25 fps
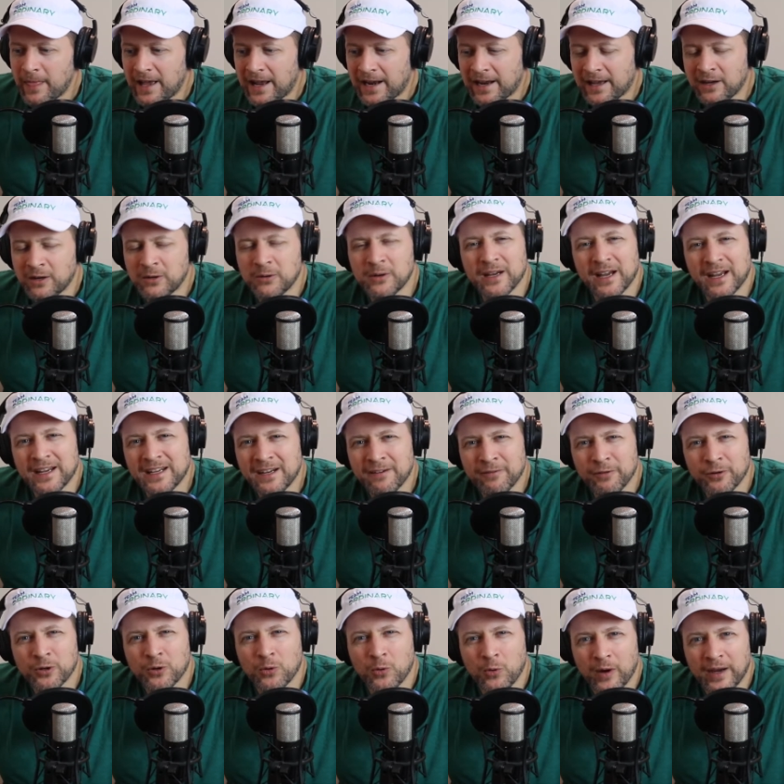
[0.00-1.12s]
And I
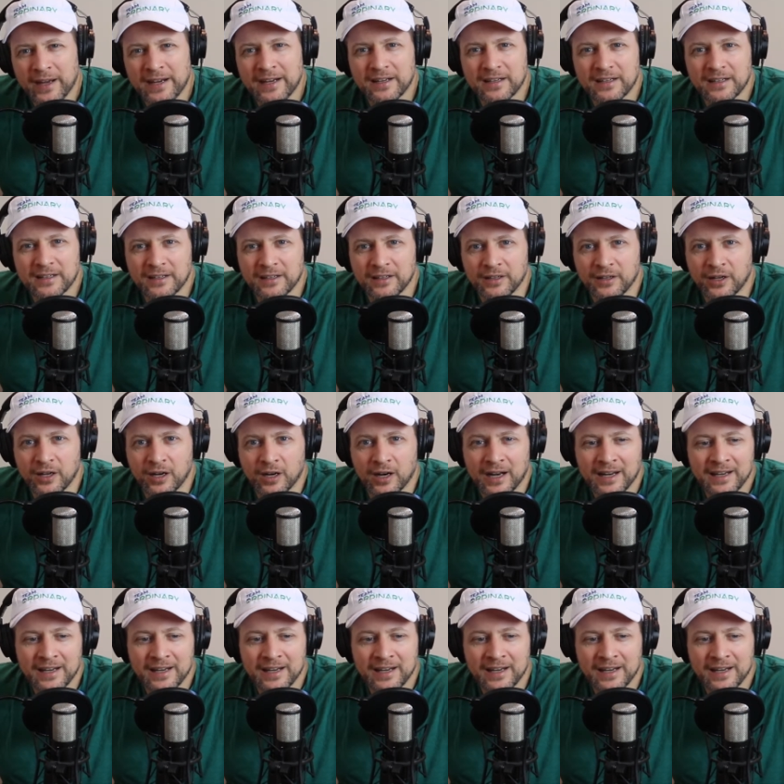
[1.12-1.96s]
never quite know.